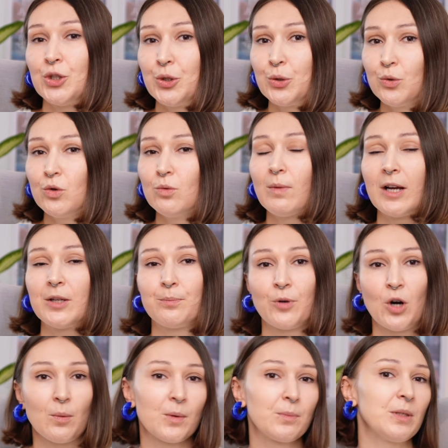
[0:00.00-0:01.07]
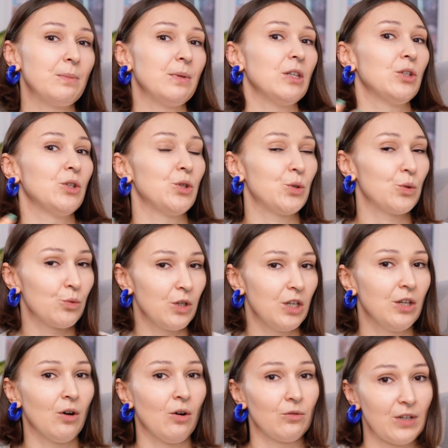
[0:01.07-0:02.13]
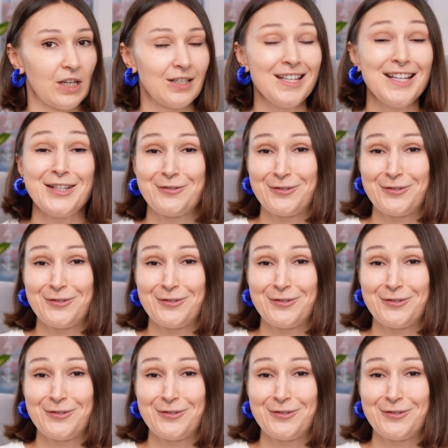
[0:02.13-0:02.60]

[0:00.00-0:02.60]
you might probably be doing already.